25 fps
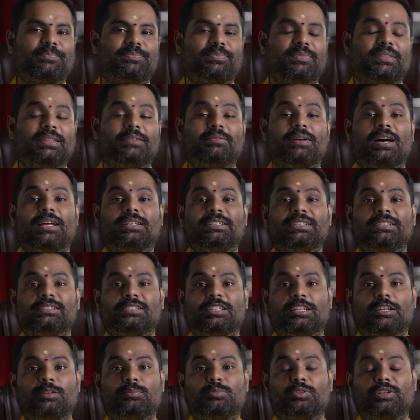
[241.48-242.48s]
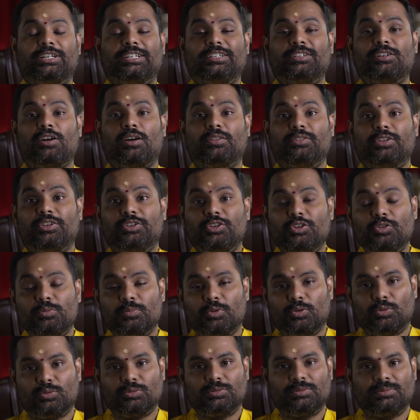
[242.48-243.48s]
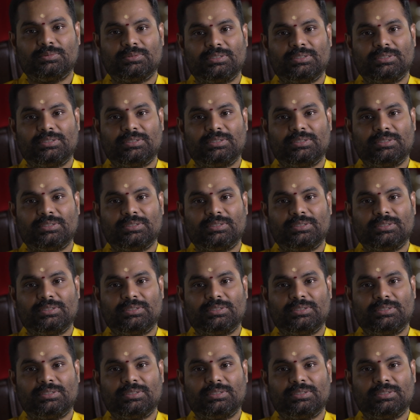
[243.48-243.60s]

Diwali is celebrated on the new moon,